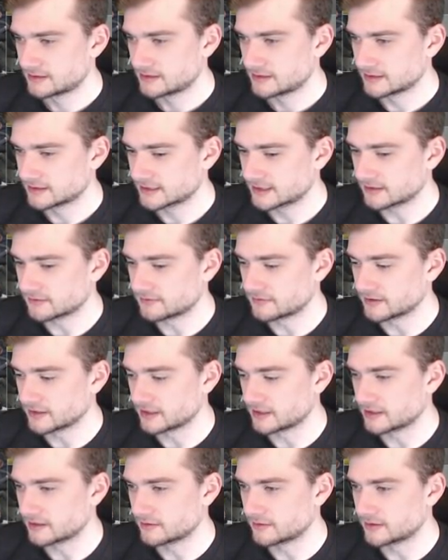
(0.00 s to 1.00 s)
Let's get a
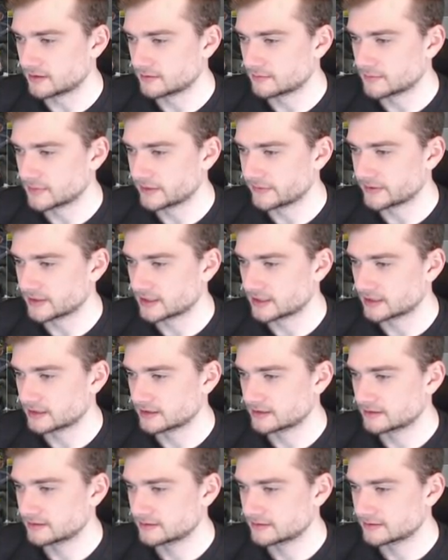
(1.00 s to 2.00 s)
fight going. Maybe not.
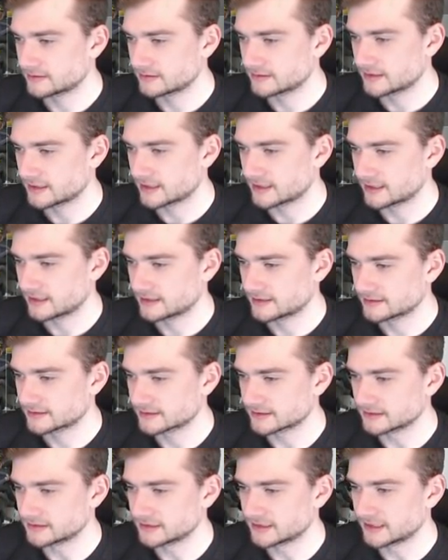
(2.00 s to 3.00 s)
Okay. I'm just
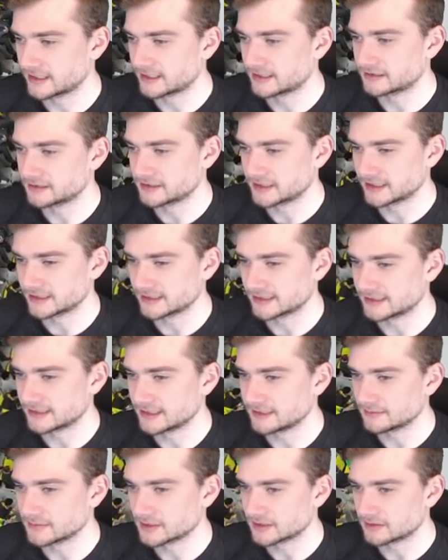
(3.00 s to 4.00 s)
going to try and energize the
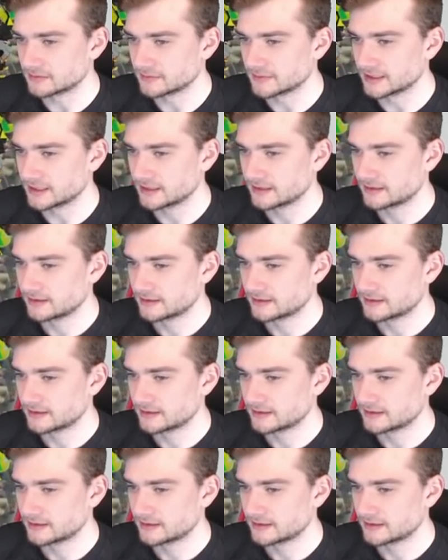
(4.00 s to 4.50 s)
team a little bit.